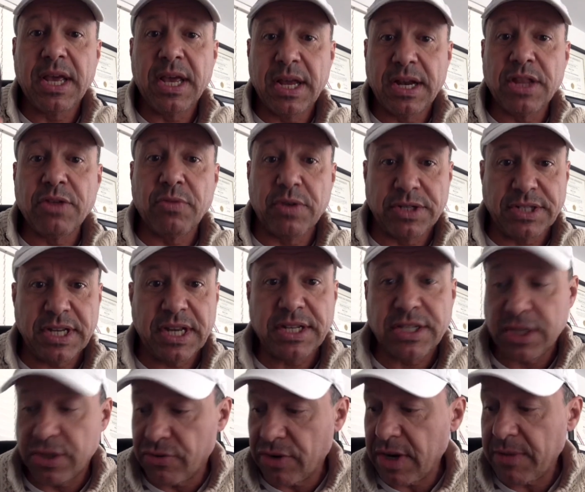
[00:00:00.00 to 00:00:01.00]
In other words, it's
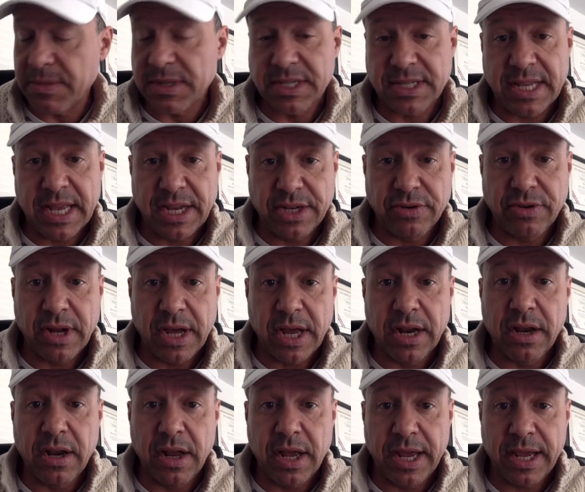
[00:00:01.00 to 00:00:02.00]
a treatment statute,
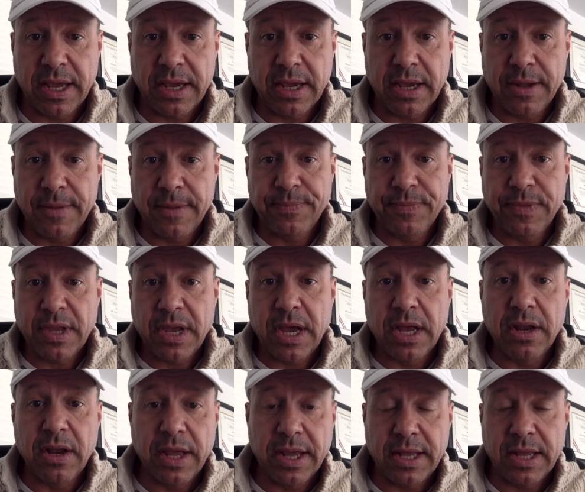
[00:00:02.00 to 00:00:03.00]
unlike,
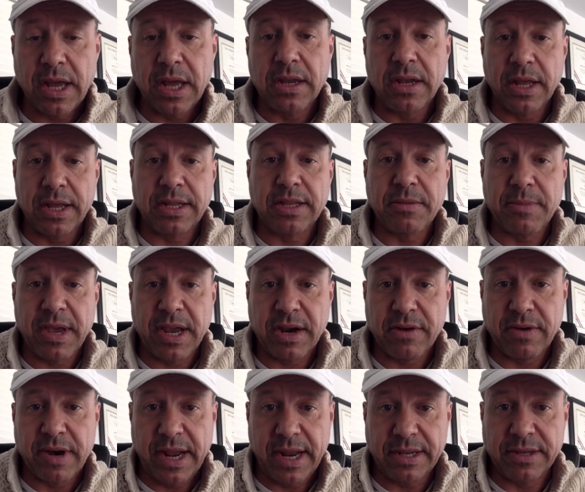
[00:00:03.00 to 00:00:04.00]
unlike, unlike the
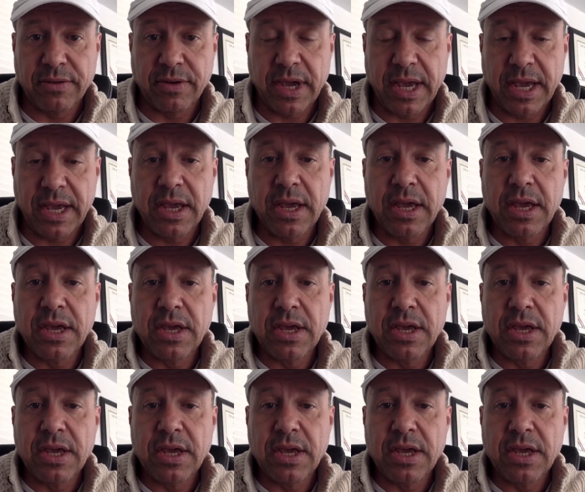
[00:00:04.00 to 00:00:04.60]
Baker Act, okay?